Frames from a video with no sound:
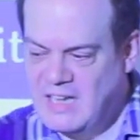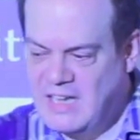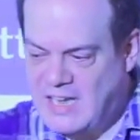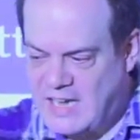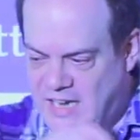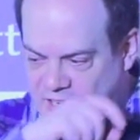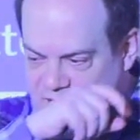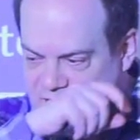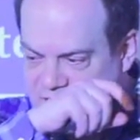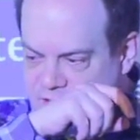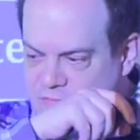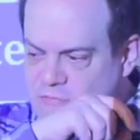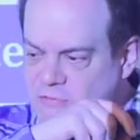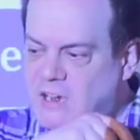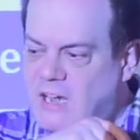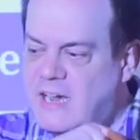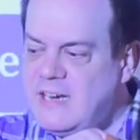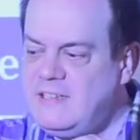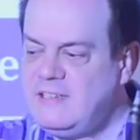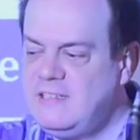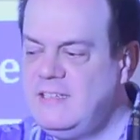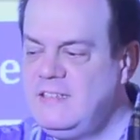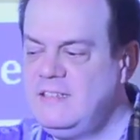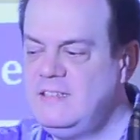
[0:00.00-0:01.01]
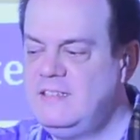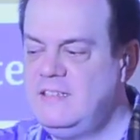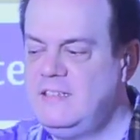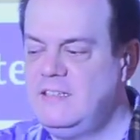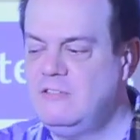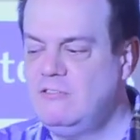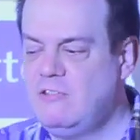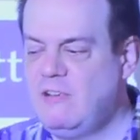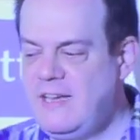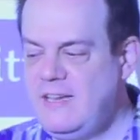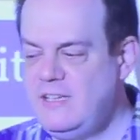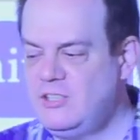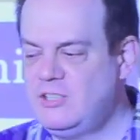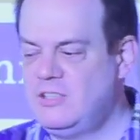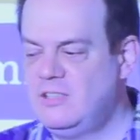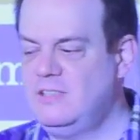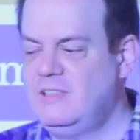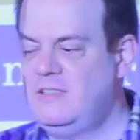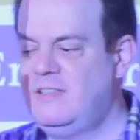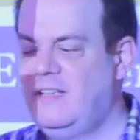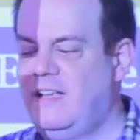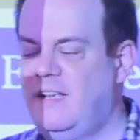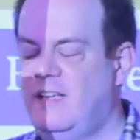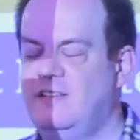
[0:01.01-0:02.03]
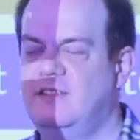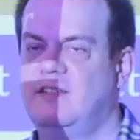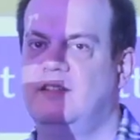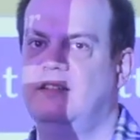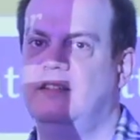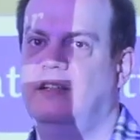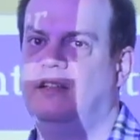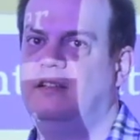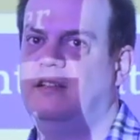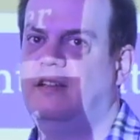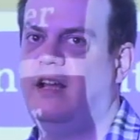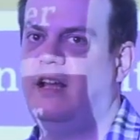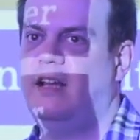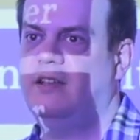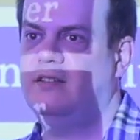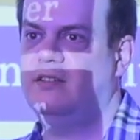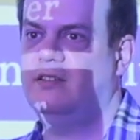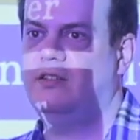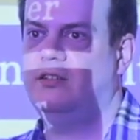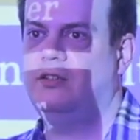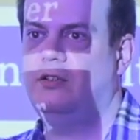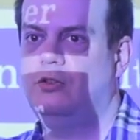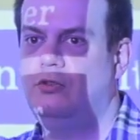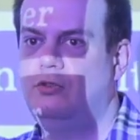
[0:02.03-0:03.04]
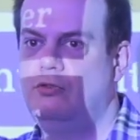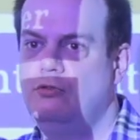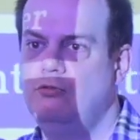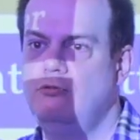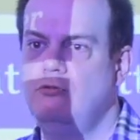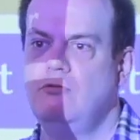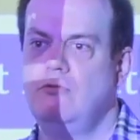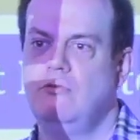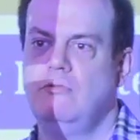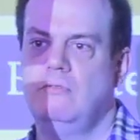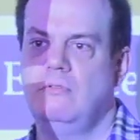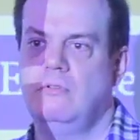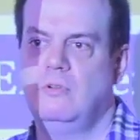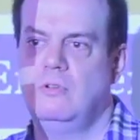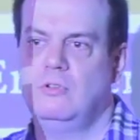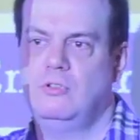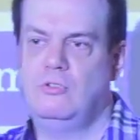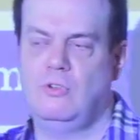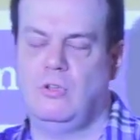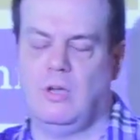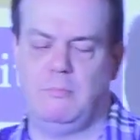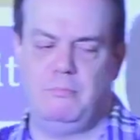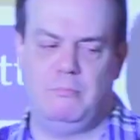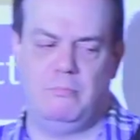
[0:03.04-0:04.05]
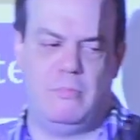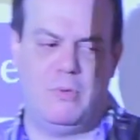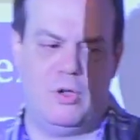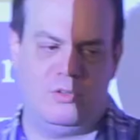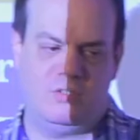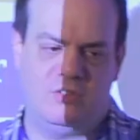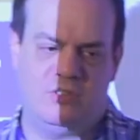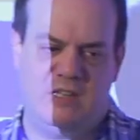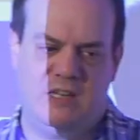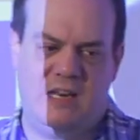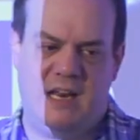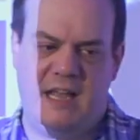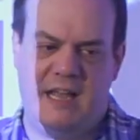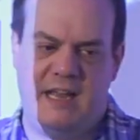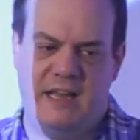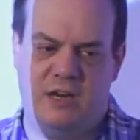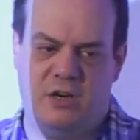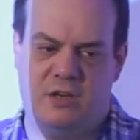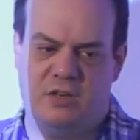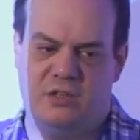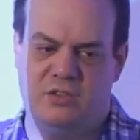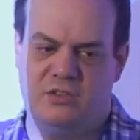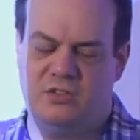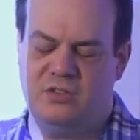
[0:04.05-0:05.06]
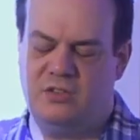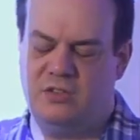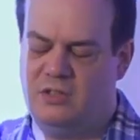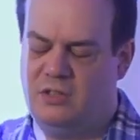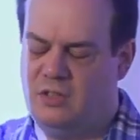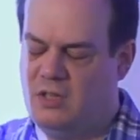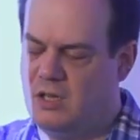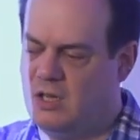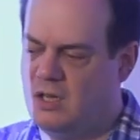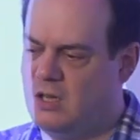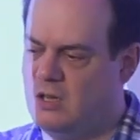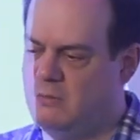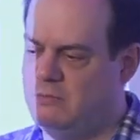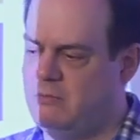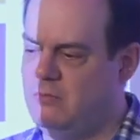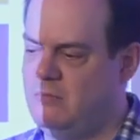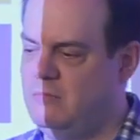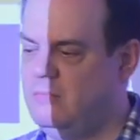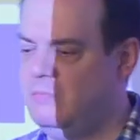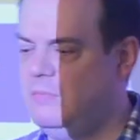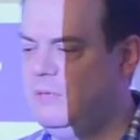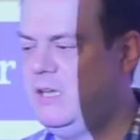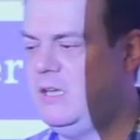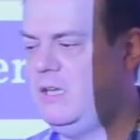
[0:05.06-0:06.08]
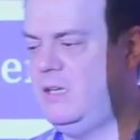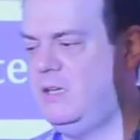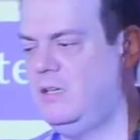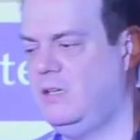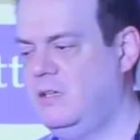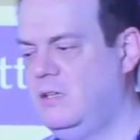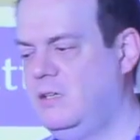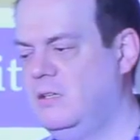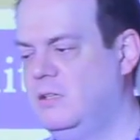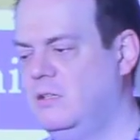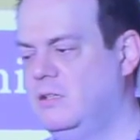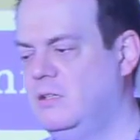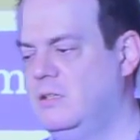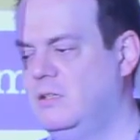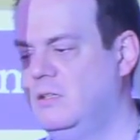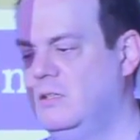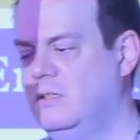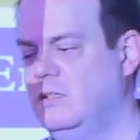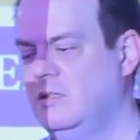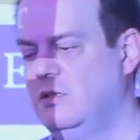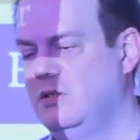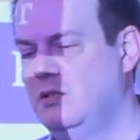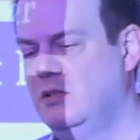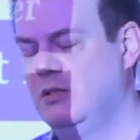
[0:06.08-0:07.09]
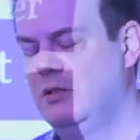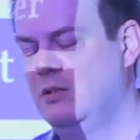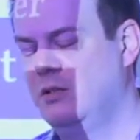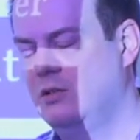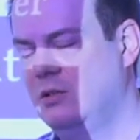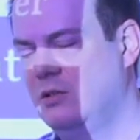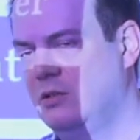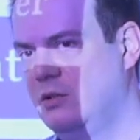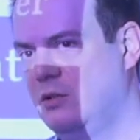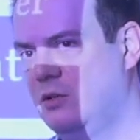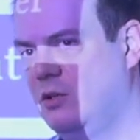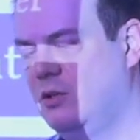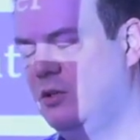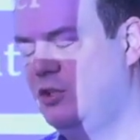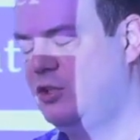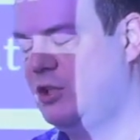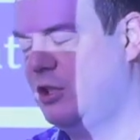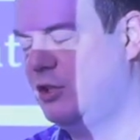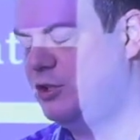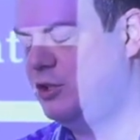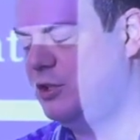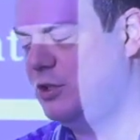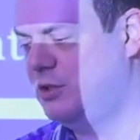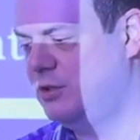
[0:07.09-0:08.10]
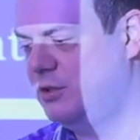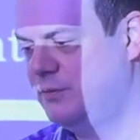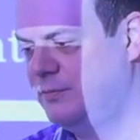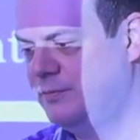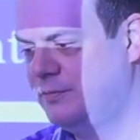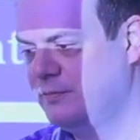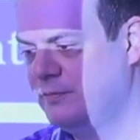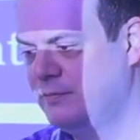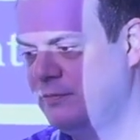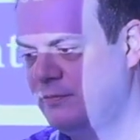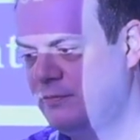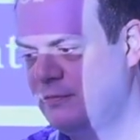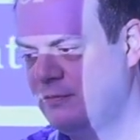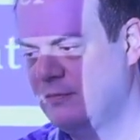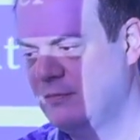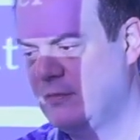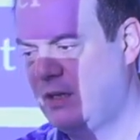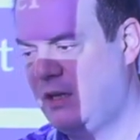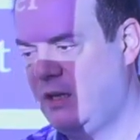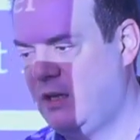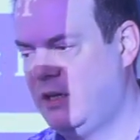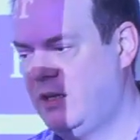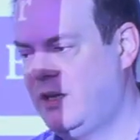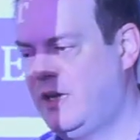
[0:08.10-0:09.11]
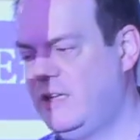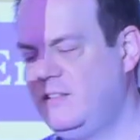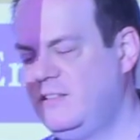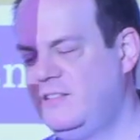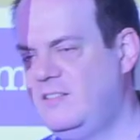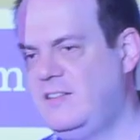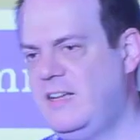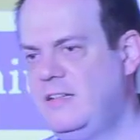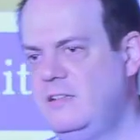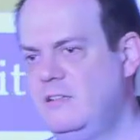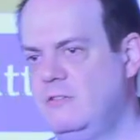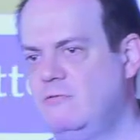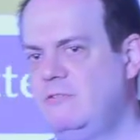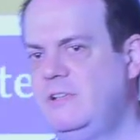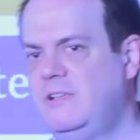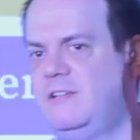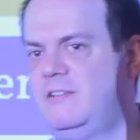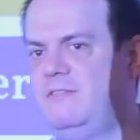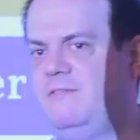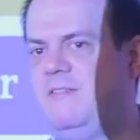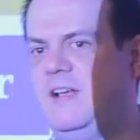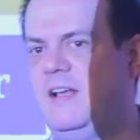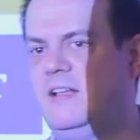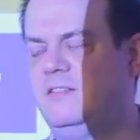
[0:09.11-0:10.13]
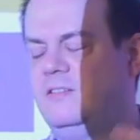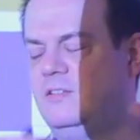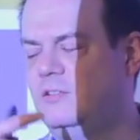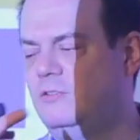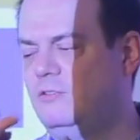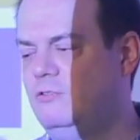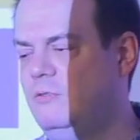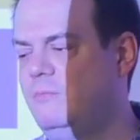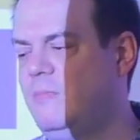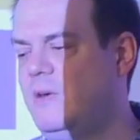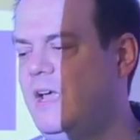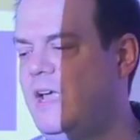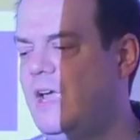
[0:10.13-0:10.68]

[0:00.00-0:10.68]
I can write integration tests that test the two topmost layers in conjunction. Yeah, I can send a request to my